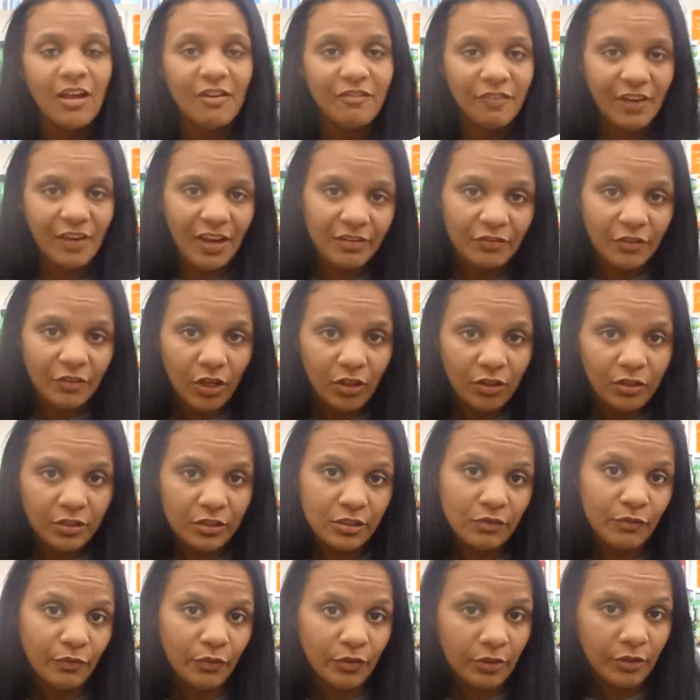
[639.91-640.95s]

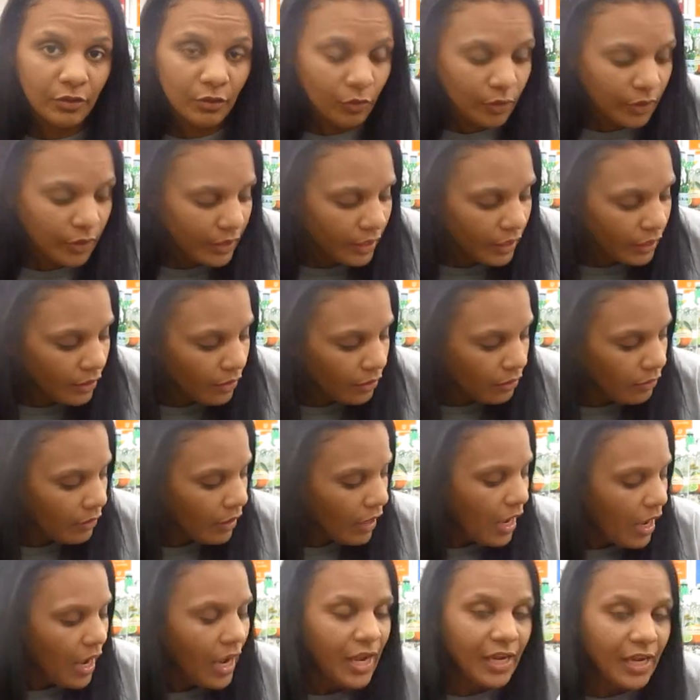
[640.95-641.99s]
$5 for the L'Oreal
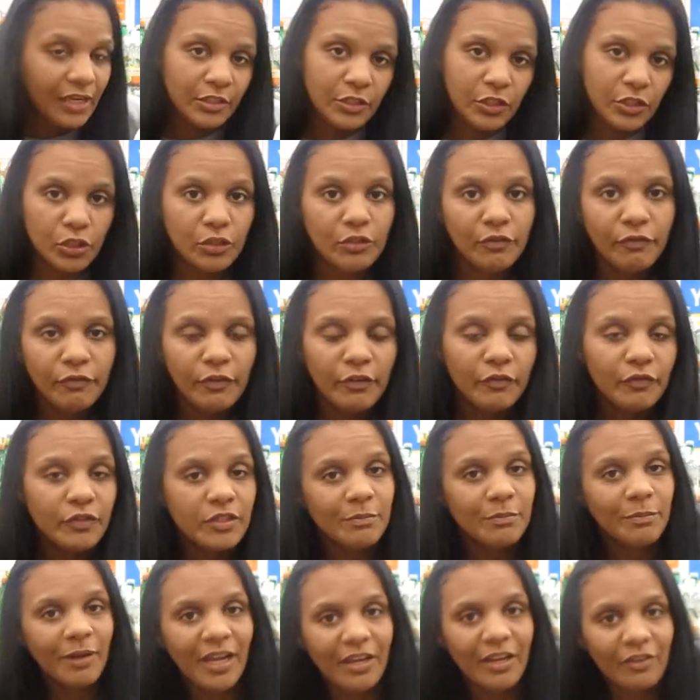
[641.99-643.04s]
and
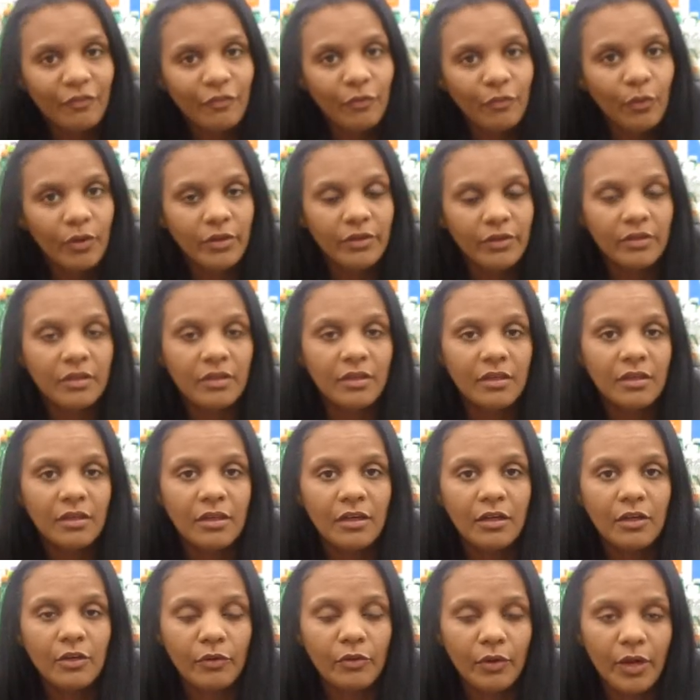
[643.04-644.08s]
$2.50 back for the
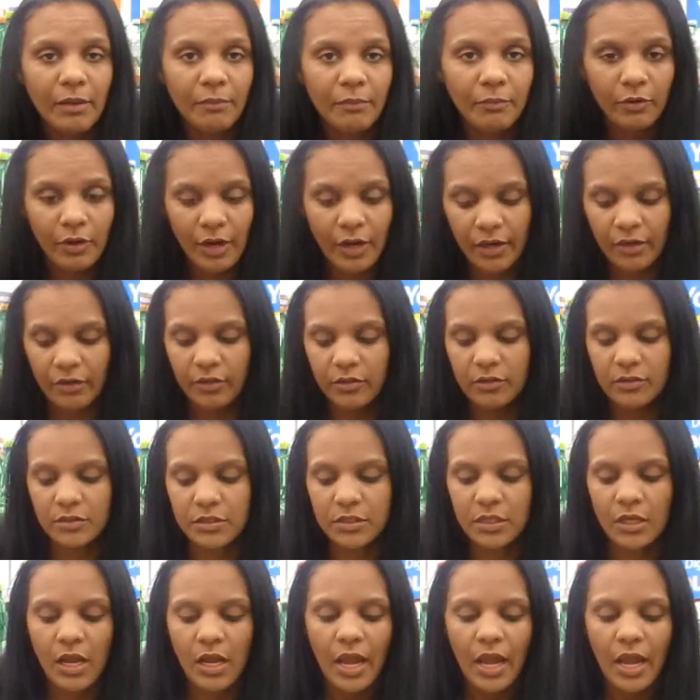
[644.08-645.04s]
graham crackers.